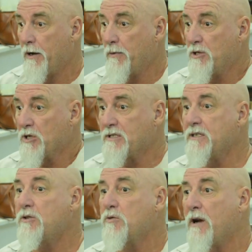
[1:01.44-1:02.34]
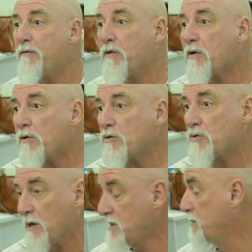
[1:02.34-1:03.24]
we just need to have a good
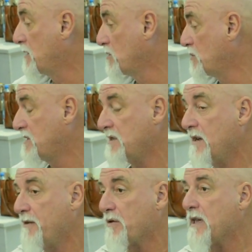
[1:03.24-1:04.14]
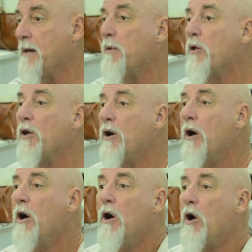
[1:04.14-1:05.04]
rest, because we still have a game
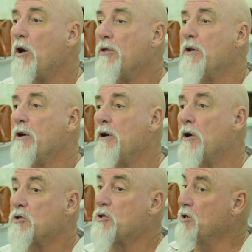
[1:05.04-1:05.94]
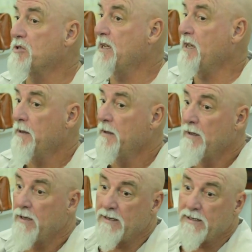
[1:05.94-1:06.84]
on Thursday,
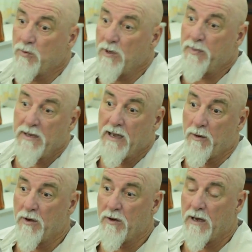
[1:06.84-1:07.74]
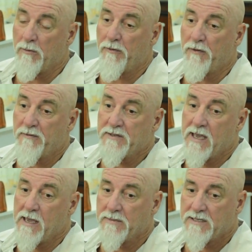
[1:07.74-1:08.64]
and it will be our fifth
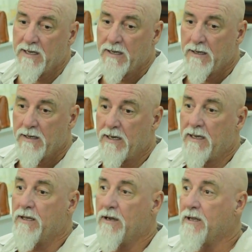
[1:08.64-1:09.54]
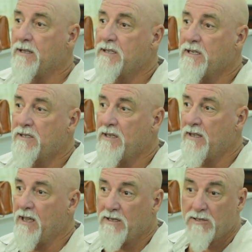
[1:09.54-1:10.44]
games in 16
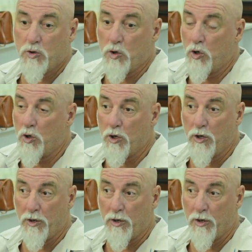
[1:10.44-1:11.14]
days. So